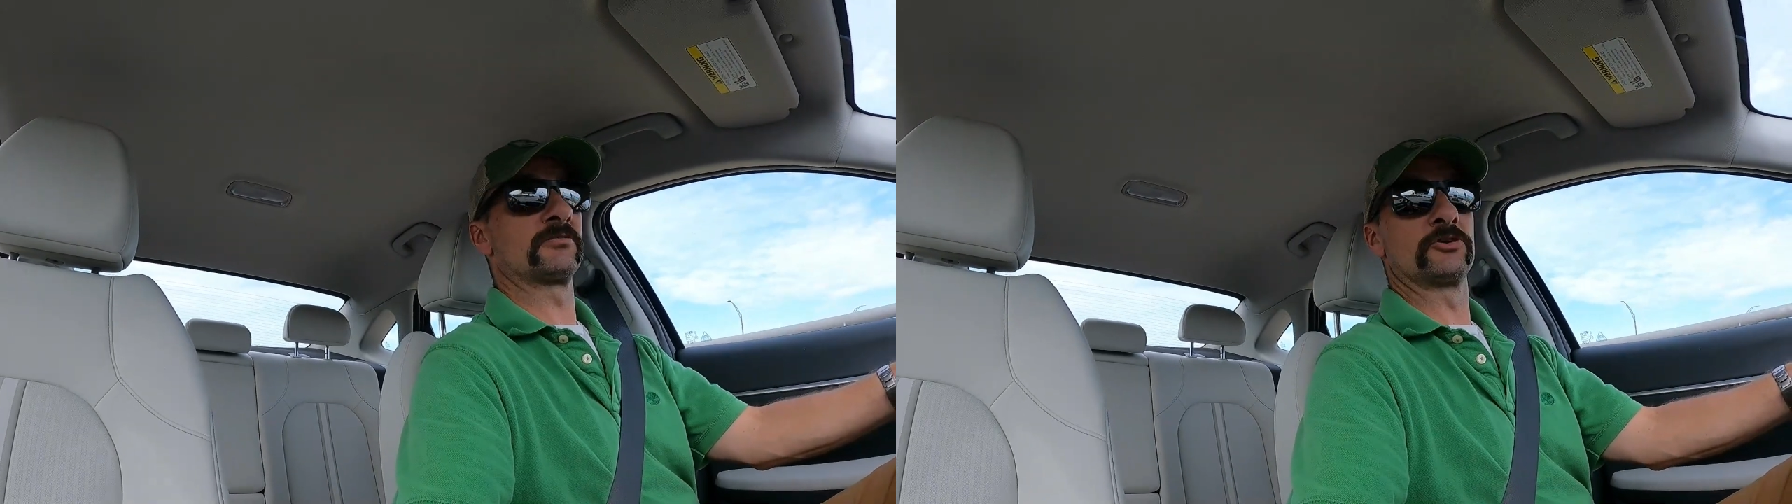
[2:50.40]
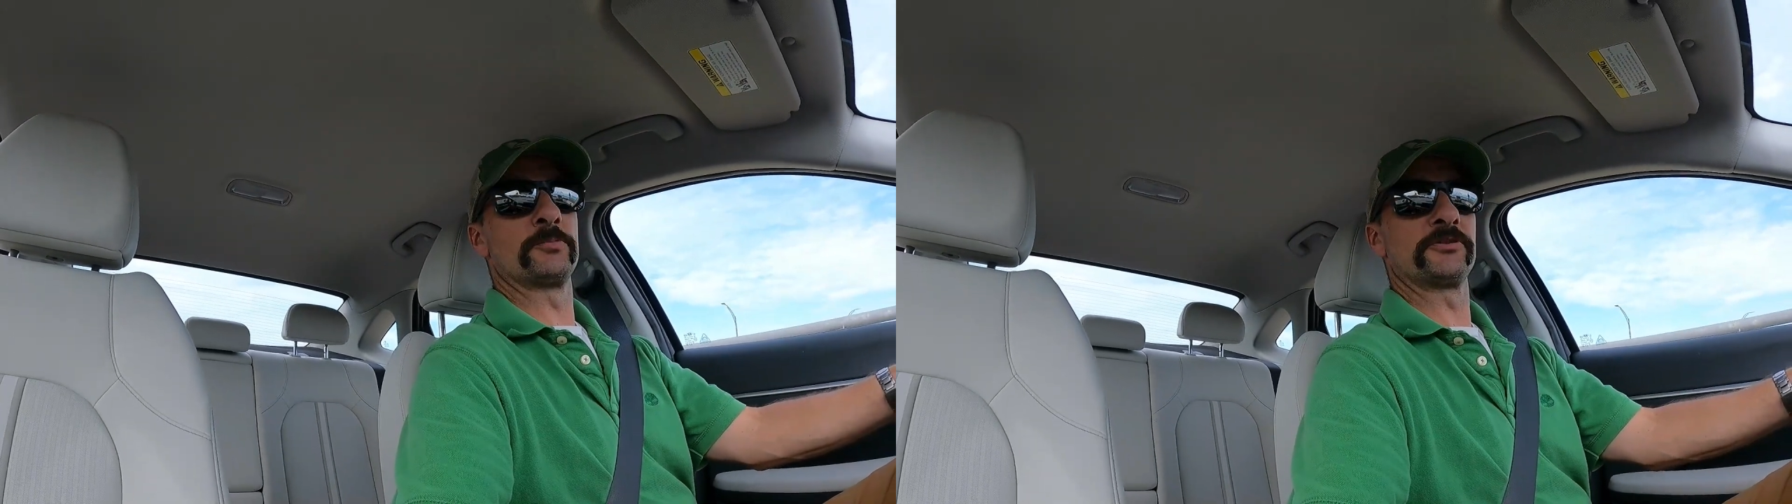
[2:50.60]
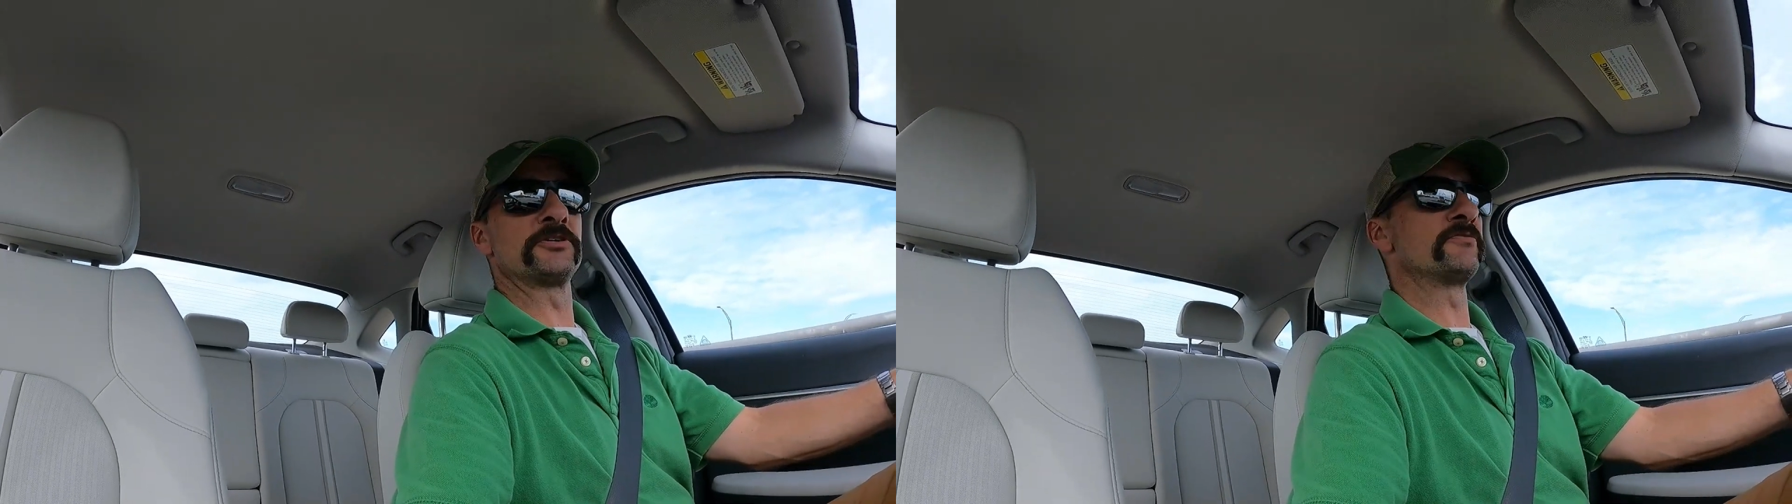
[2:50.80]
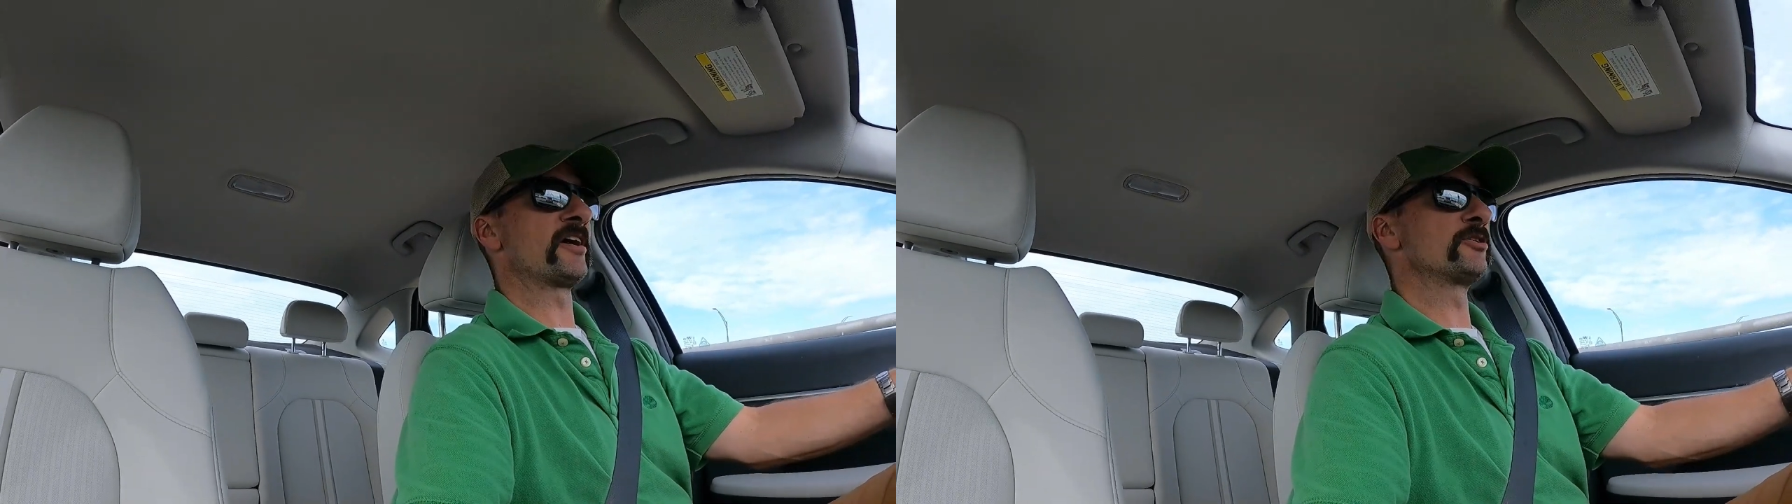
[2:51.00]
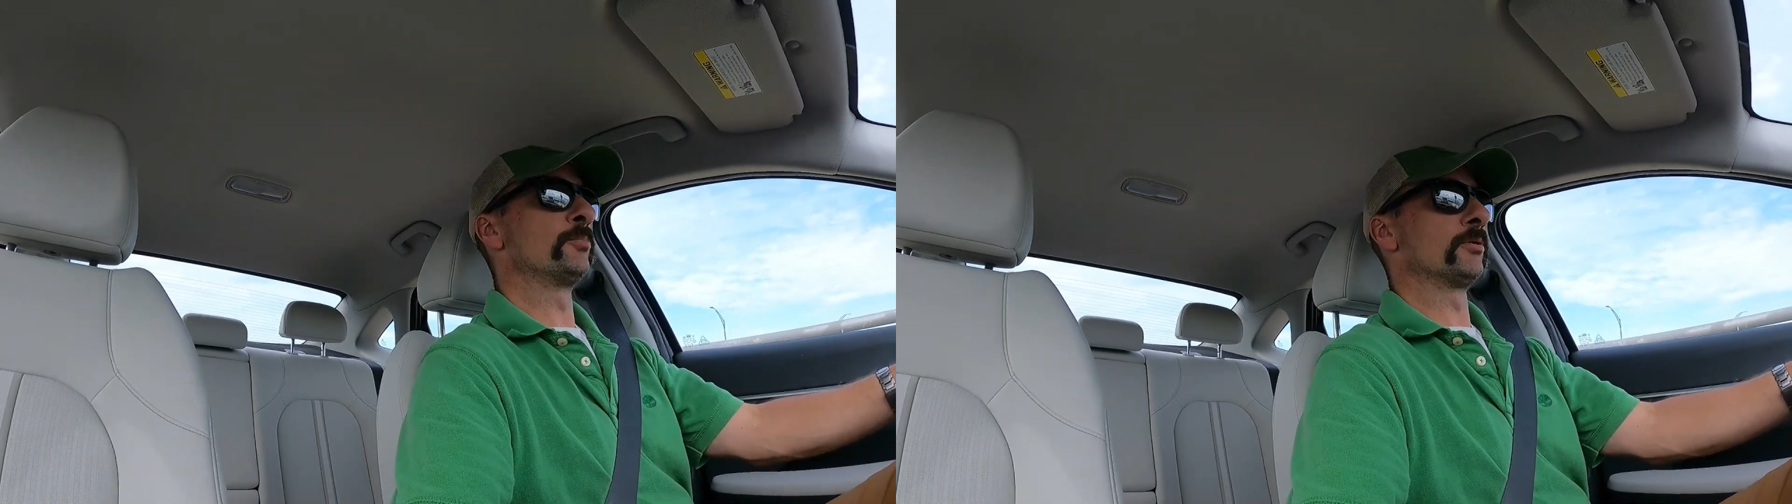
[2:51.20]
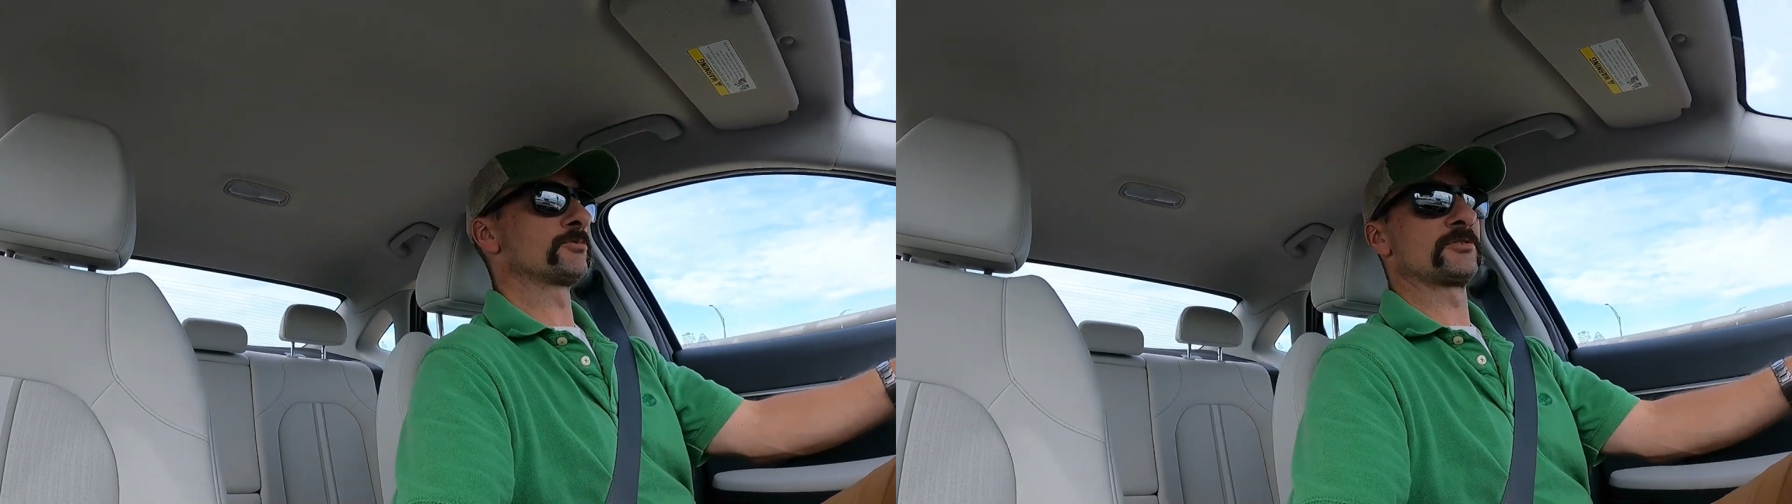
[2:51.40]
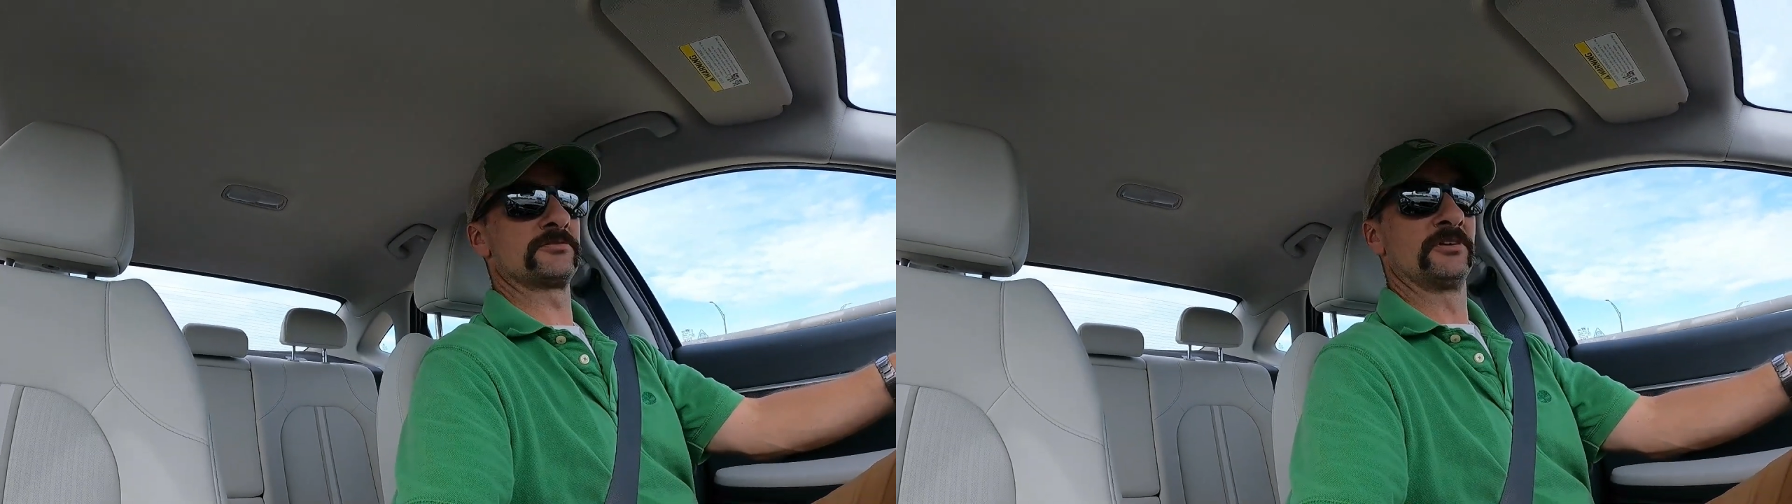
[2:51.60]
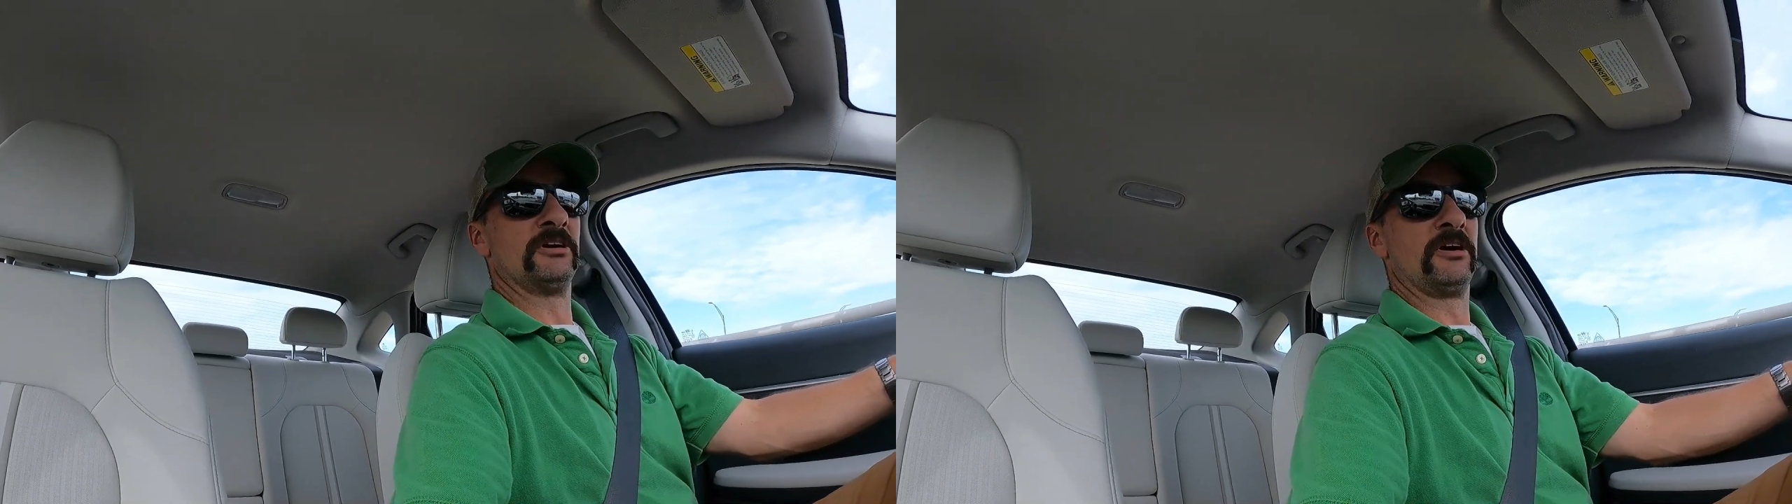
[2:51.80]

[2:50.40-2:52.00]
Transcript: I can learn about these vacuum pumps because